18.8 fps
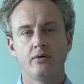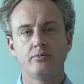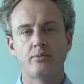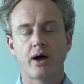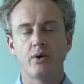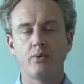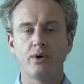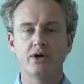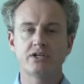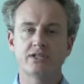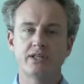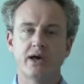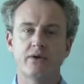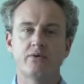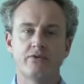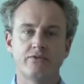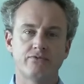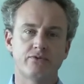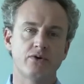by which that
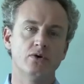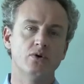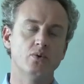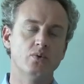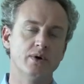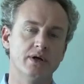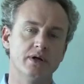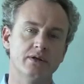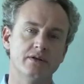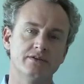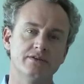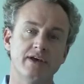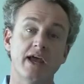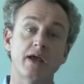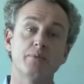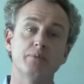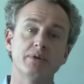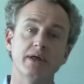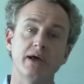referral will
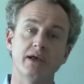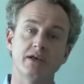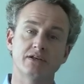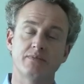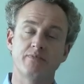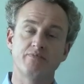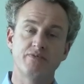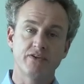take place.